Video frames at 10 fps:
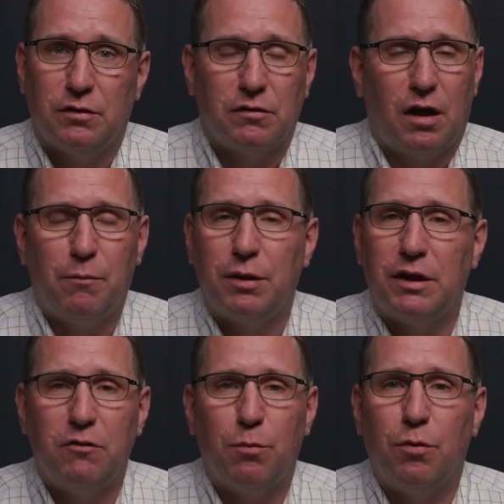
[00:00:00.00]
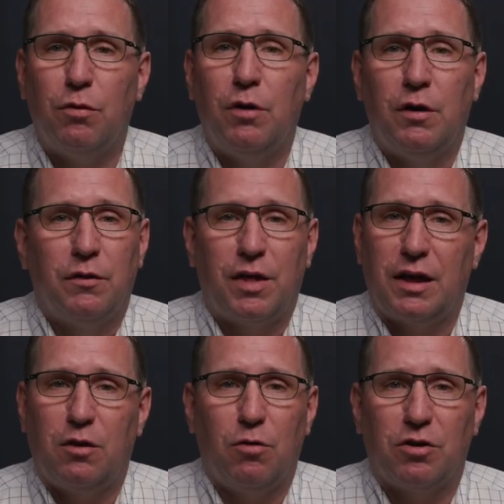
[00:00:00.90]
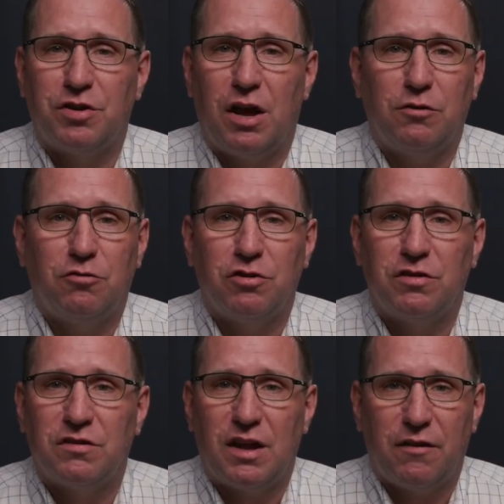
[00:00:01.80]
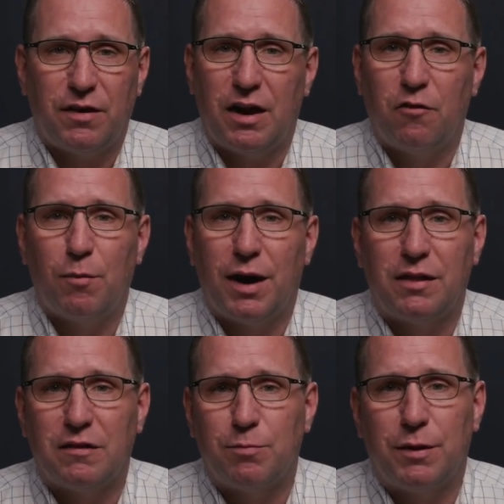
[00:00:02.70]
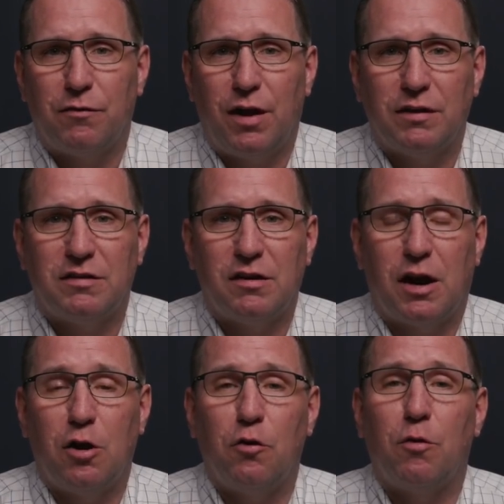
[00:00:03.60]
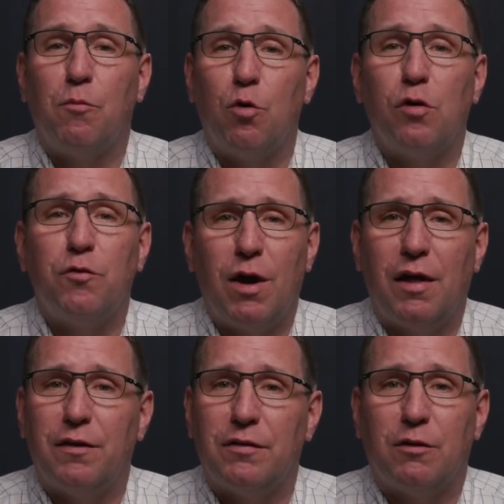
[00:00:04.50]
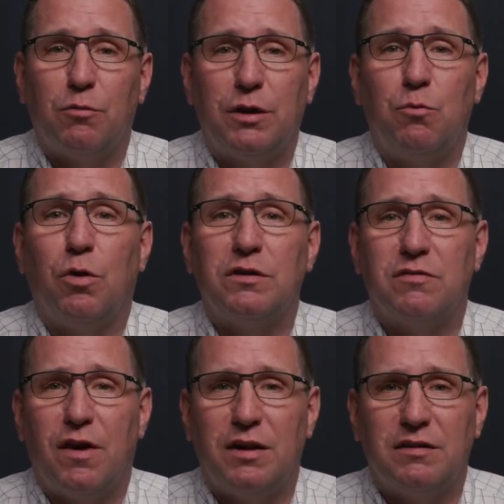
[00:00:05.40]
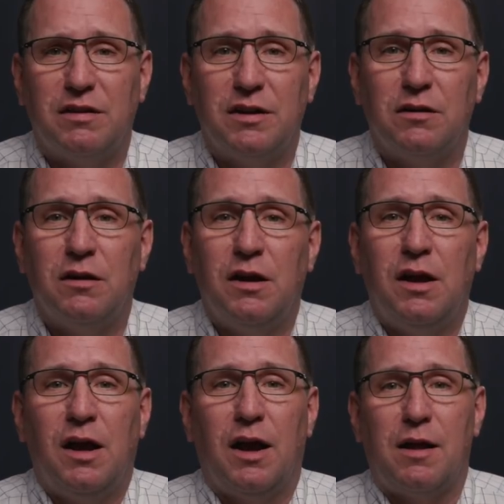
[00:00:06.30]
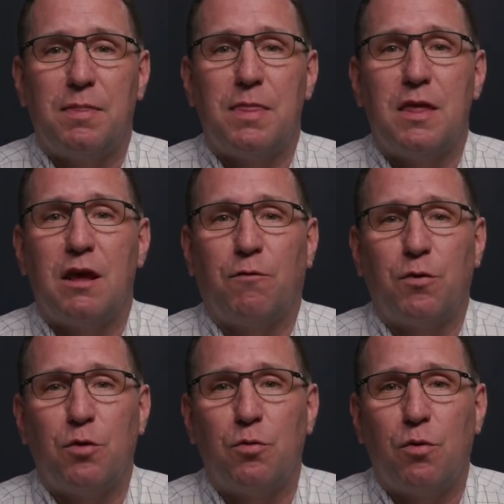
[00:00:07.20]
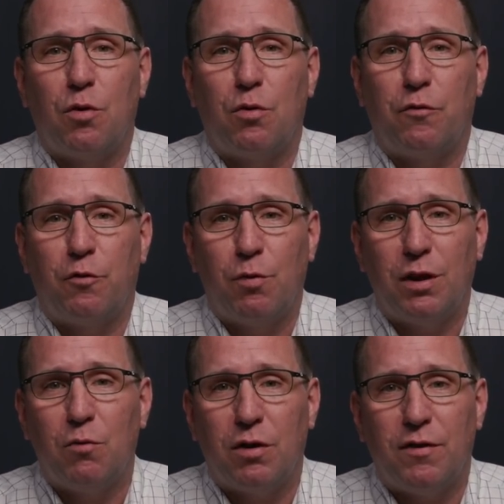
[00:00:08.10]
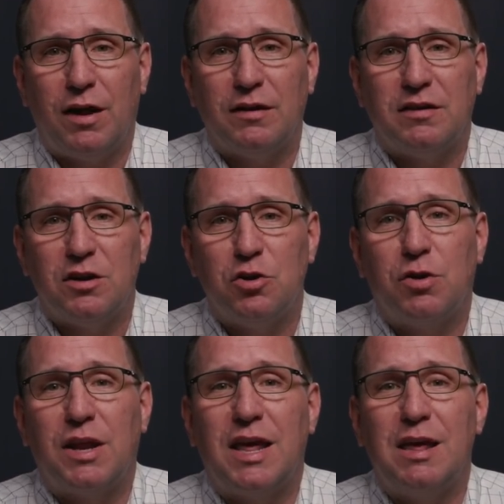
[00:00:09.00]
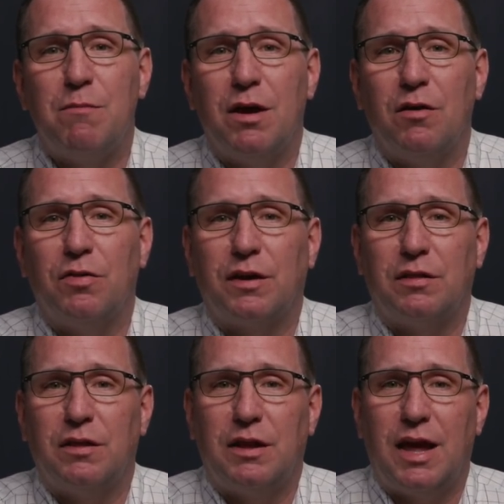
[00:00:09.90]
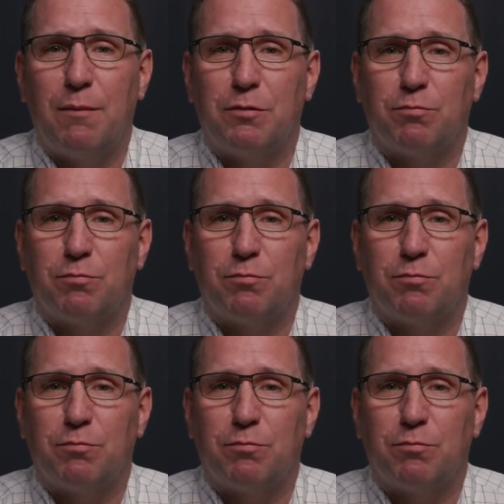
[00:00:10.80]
It's unbelievable. Thank you to our child nutrition staff and everybody that's been a volunteer. I know there are more of you out there that really want to volunteer. Uh, if you if you really want to volunteer, you can email the, the campus